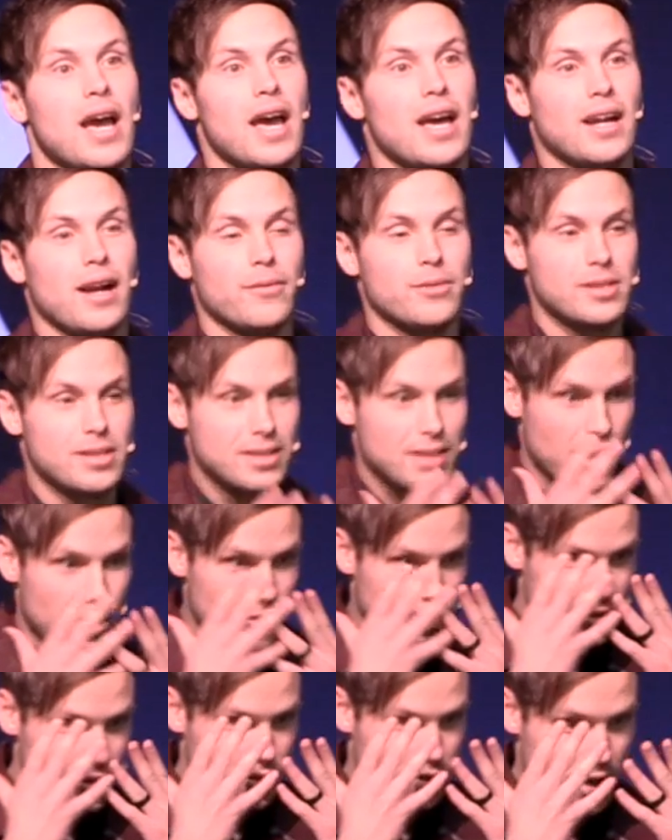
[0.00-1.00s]
and I was
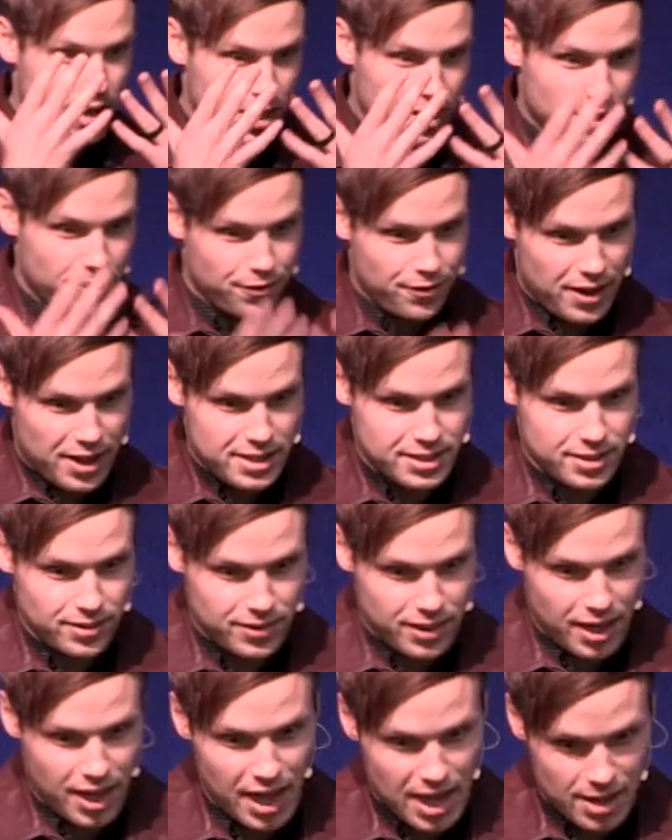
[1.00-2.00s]
staring straight at the face
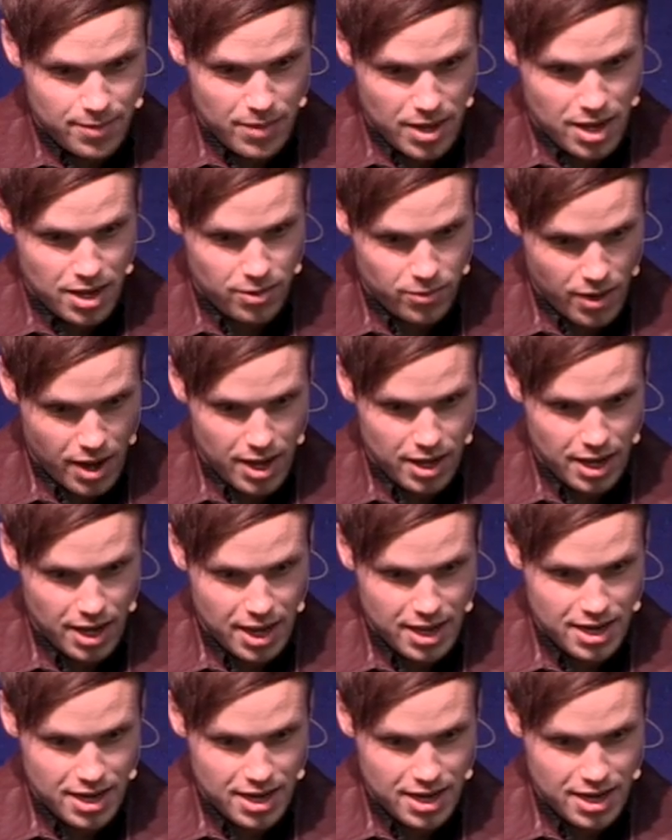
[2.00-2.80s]
of the enemy, right?